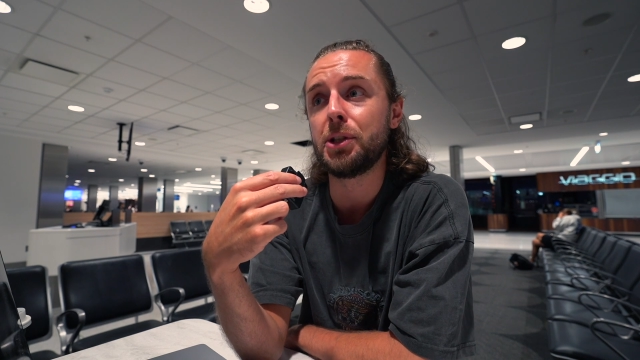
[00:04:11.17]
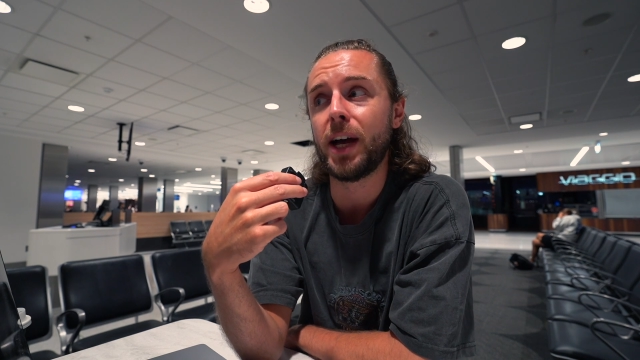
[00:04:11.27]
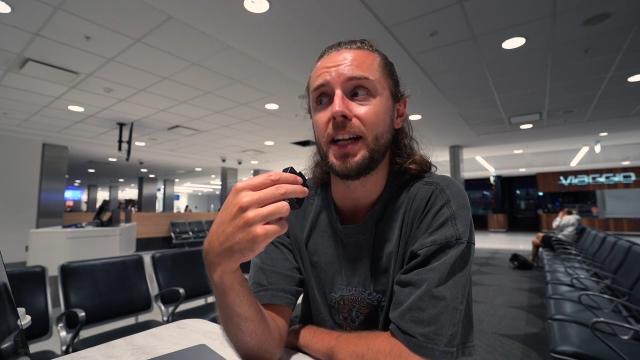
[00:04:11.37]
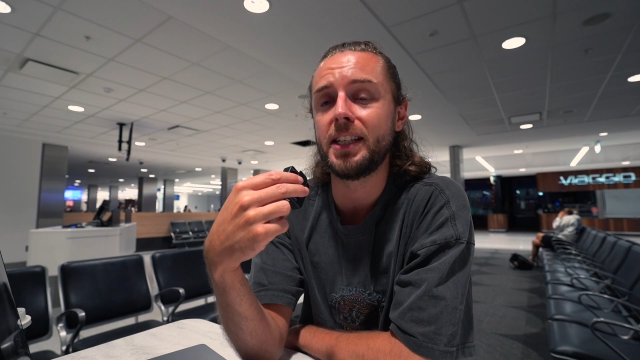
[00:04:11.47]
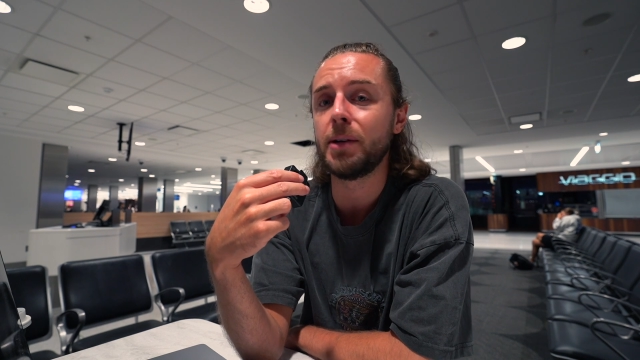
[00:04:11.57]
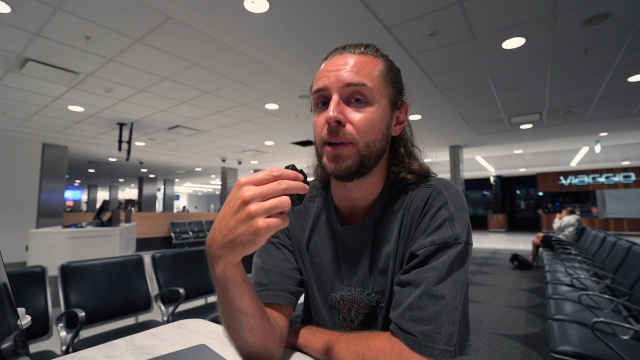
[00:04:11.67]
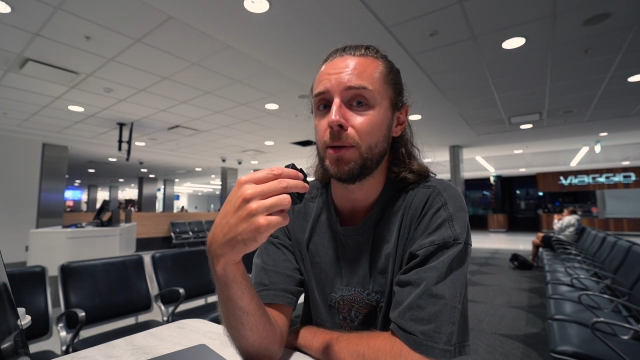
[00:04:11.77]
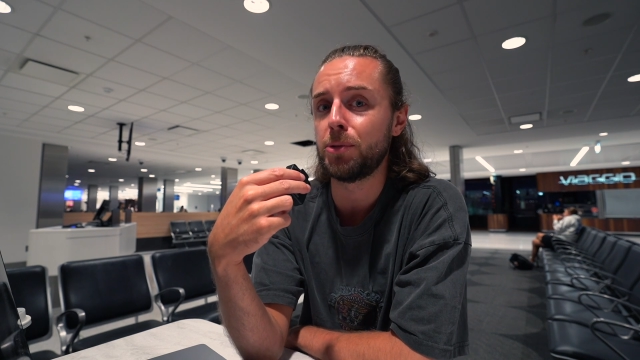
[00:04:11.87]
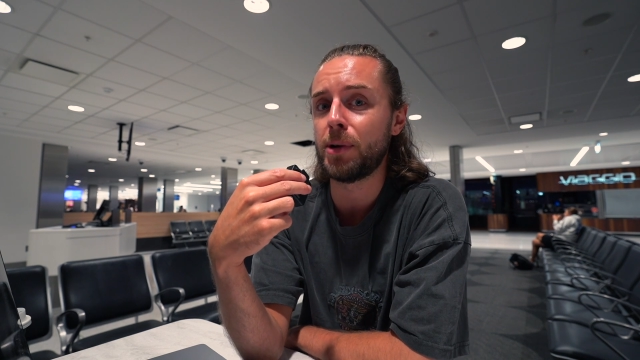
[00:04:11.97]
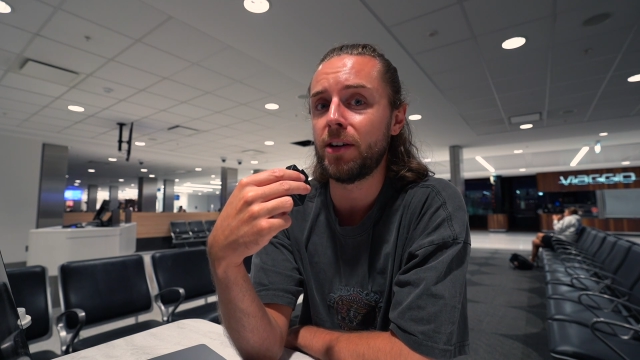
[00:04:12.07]
So I had to take my
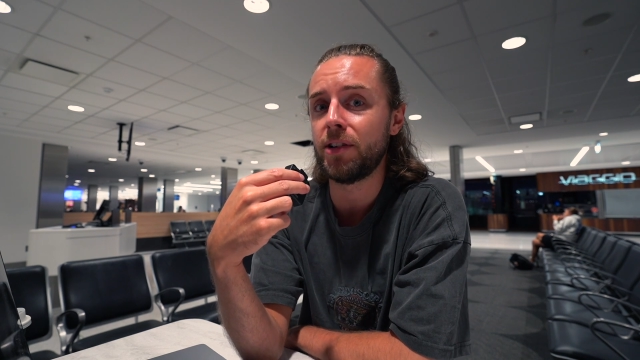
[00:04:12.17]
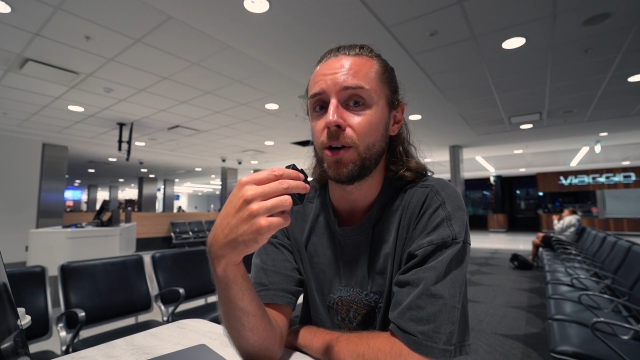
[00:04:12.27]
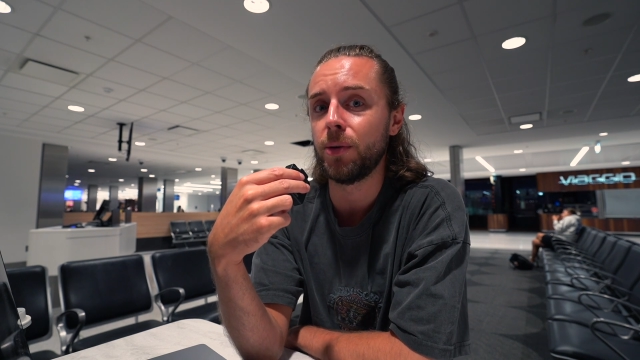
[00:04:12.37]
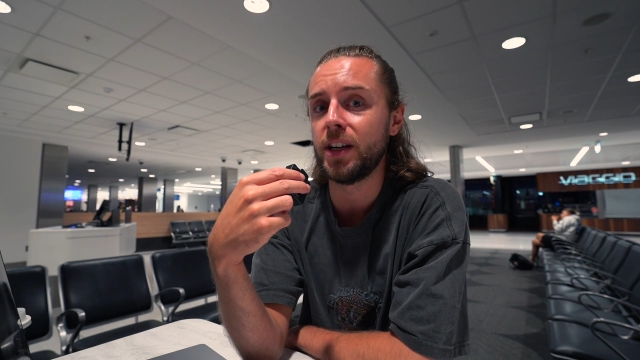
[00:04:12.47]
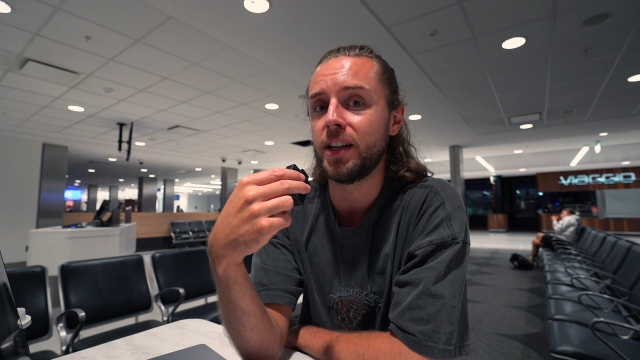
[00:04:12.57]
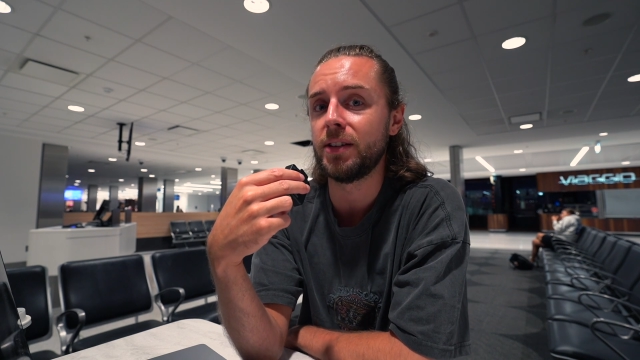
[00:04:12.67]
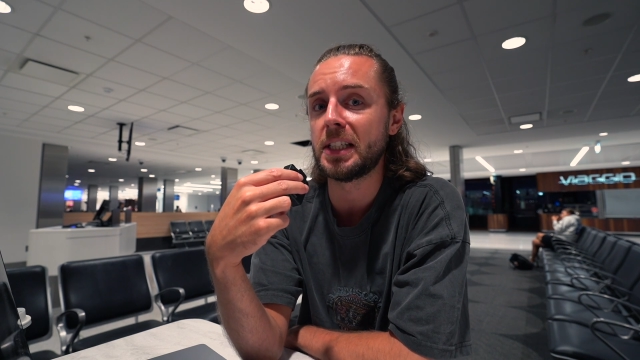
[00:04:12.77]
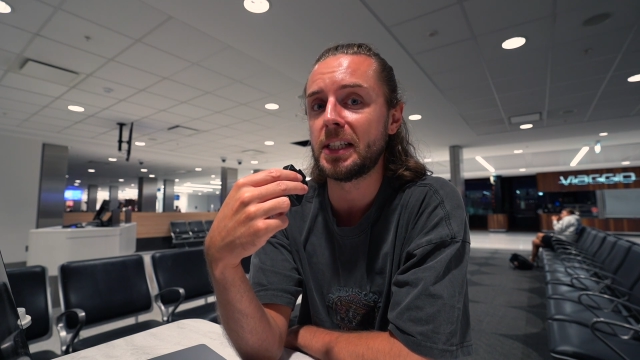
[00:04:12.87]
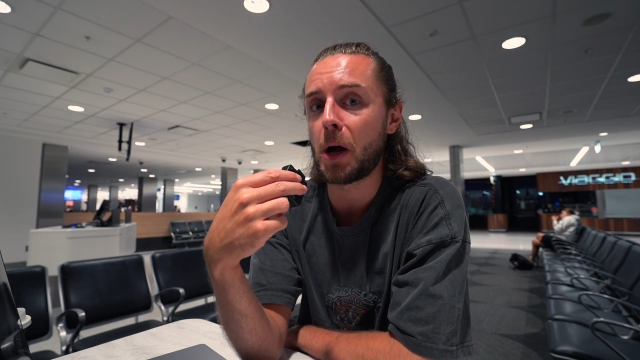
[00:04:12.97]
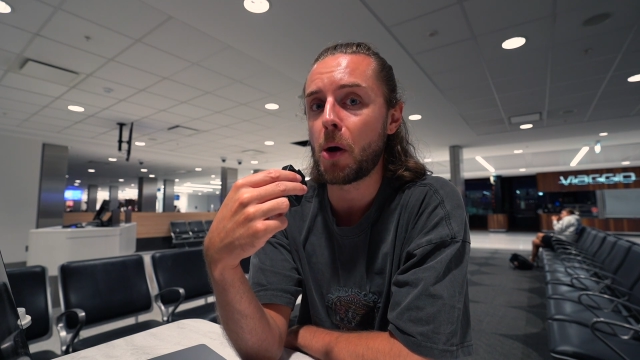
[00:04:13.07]
laptop out and hold it. And I was like,